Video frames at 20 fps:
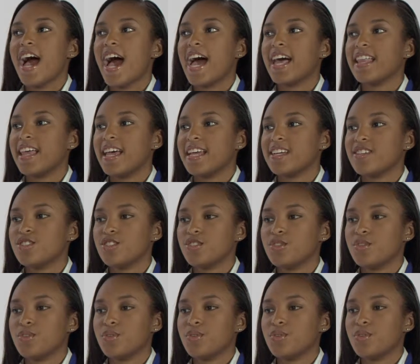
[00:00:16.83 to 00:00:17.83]
I like
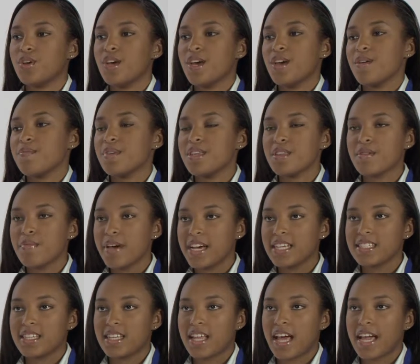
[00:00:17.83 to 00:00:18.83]
to be the
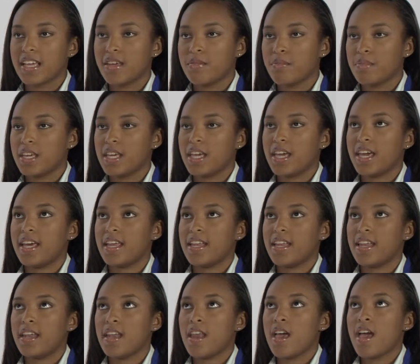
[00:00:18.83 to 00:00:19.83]
best that I can be
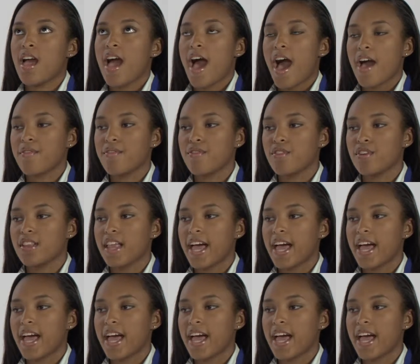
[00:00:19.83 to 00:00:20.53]
and I feel